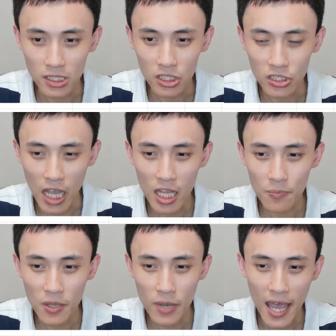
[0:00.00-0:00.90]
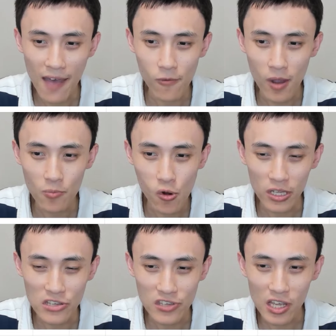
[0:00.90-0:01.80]
turns out to be we have
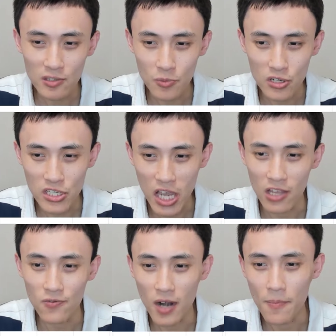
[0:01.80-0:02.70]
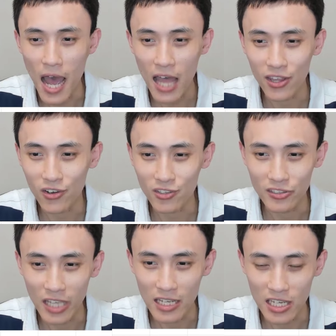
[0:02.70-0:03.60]
1.6% from
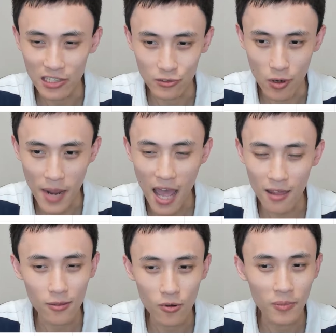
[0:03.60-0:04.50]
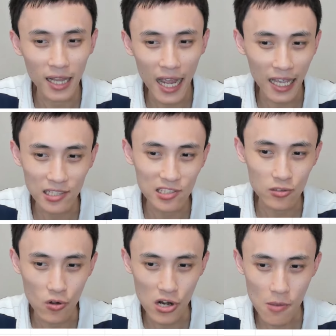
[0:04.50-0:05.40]
others, such as your bathroom
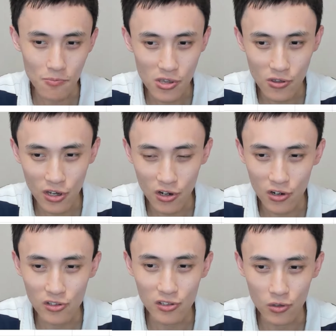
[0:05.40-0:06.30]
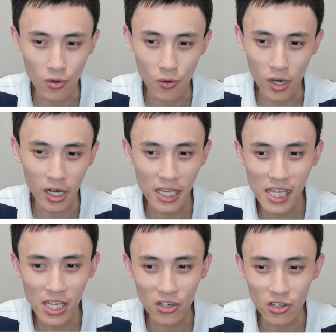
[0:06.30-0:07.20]
lights, your computers, your
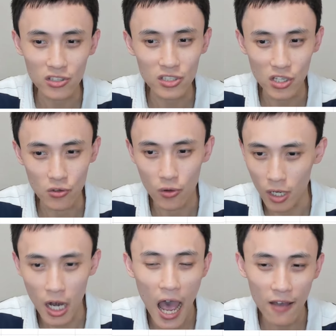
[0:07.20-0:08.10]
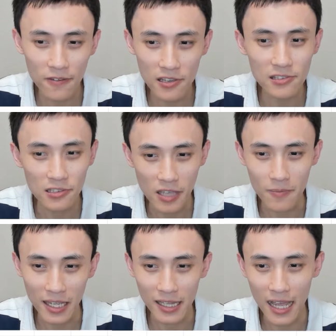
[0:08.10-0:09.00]
heaters in your office,
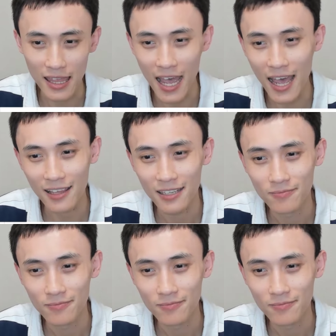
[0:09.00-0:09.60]
something like that.